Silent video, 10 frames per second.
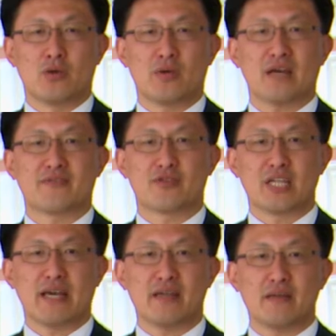We have
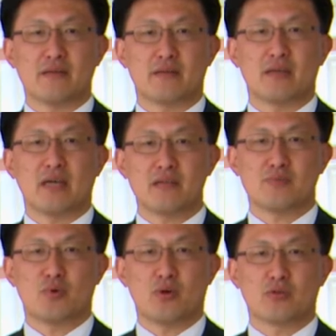created the
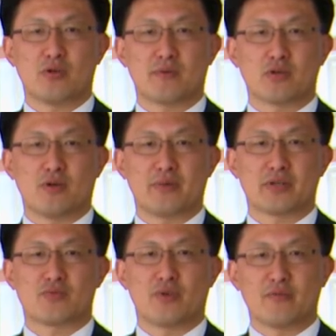Interpol Global
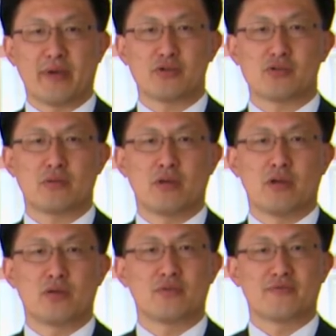Complex for Innovation
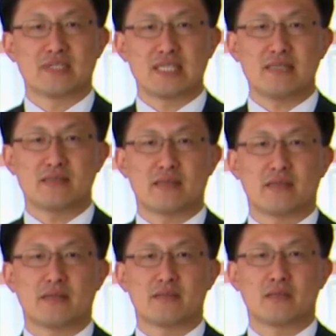to facilitate
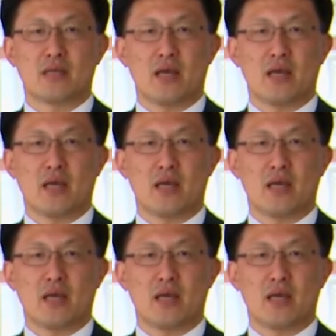this